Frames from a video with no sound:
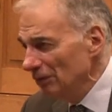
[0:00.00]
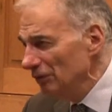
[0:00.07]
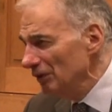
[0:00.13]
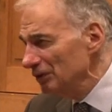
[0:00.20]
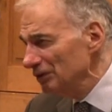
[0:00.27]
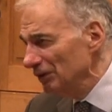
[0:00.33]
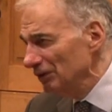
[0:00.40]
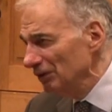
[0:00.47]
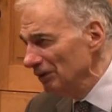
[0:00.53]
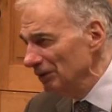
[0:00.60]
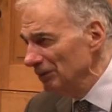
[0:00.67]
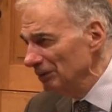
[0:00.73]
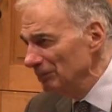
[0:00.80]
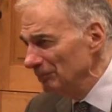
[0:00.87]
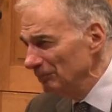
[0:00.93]
deficiencies.
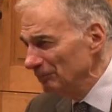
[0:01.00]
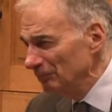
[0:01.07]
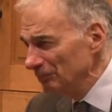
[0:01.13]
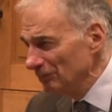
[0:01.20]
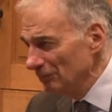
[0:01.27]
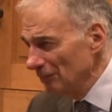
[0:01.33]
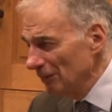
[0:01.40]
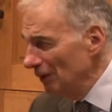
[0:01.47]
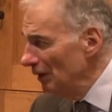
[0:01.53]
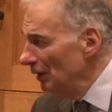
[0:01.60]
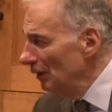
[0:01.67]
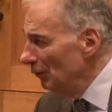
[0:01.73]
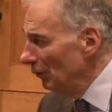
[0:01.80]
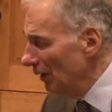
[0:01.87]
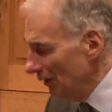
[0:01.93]

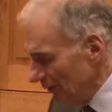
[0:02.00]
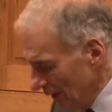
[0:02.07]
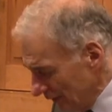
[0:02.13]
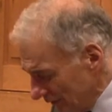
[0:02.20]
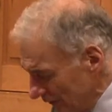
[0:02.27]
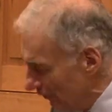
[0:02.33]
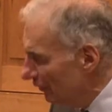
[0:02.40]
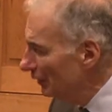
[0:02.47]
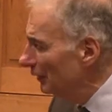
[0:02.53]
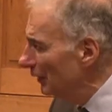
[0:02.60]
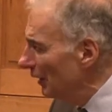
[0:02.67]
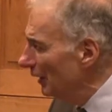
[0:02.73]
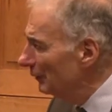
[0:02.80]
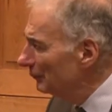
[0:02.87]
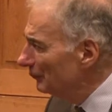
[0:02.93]
Well, I can see
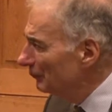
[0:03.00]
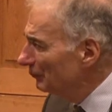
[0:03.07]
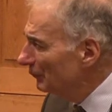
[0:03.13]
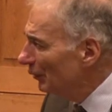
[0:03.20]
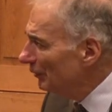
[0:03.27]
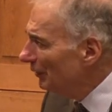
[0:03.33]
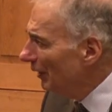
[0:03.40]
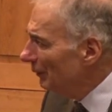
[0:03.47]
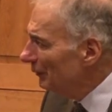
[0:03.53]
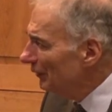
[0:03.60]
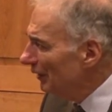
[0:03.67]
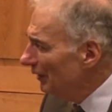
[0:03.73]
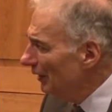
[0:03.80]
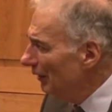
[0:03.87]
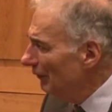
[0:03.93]
that. What time is
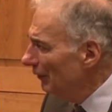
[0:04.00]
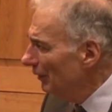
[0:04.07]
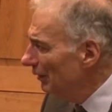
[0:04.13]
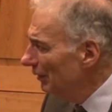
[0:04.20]
it now?